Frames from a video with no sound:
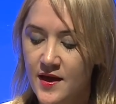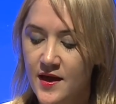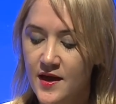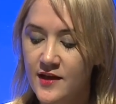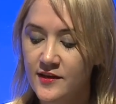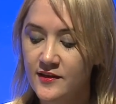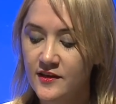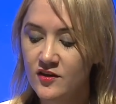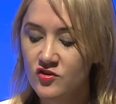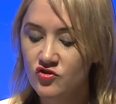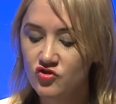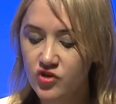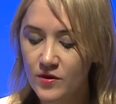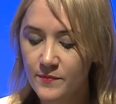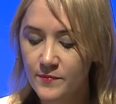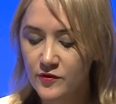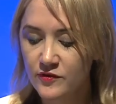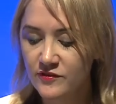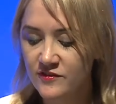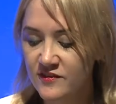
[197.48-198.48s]
It
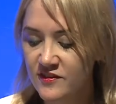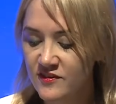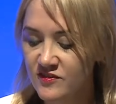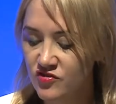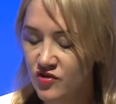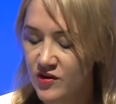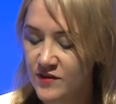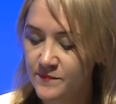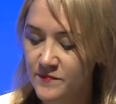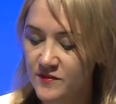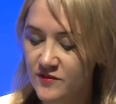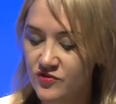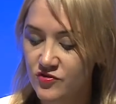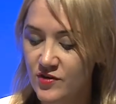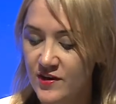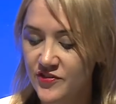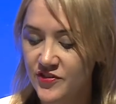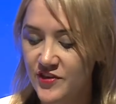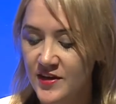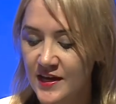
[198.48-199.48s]
contributes to
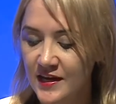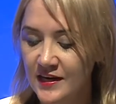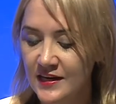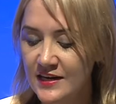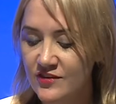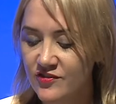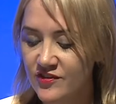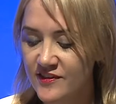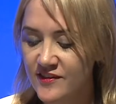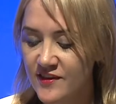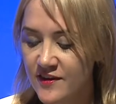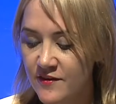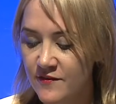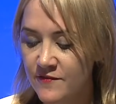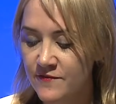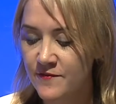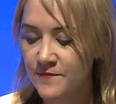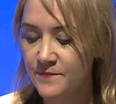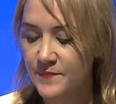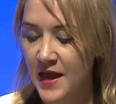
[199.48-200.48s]
strengthening
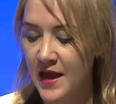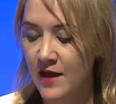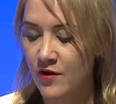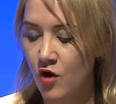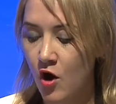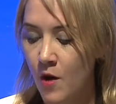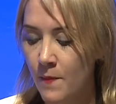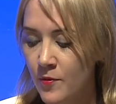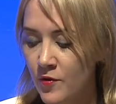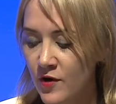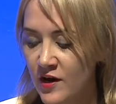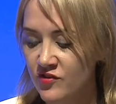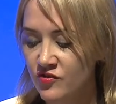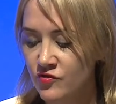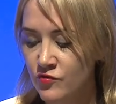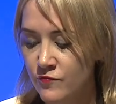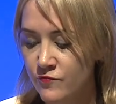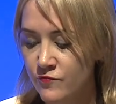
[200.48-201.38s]
legislative and operational